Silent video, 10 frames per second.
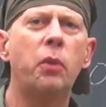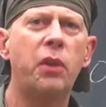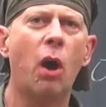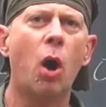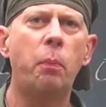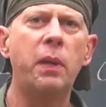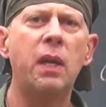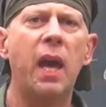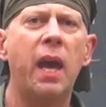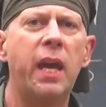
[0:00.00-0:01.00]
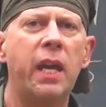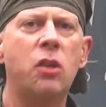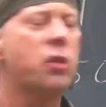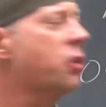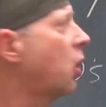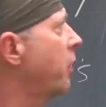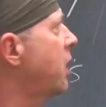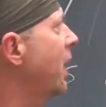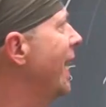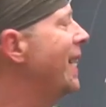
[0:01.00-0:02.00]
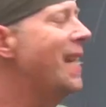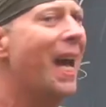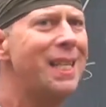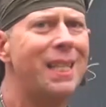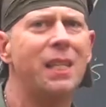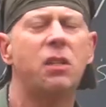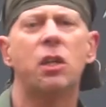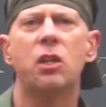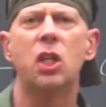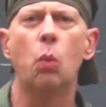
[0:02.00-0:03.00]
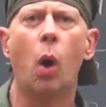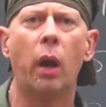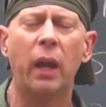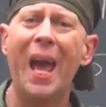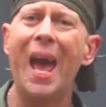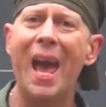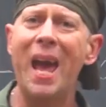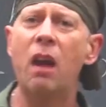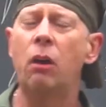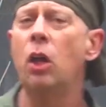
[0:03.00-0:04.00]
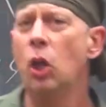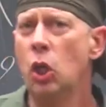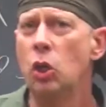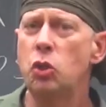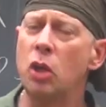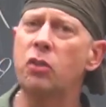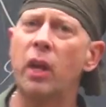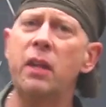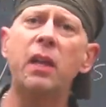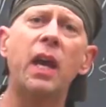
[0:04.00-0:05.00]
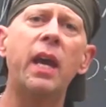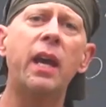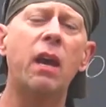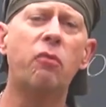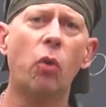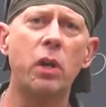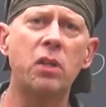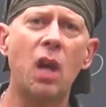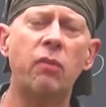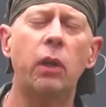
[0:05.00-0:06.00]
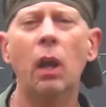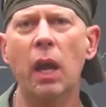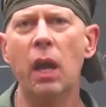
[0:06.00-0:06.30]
put the RPK into service in 1961, and just like the AK-47,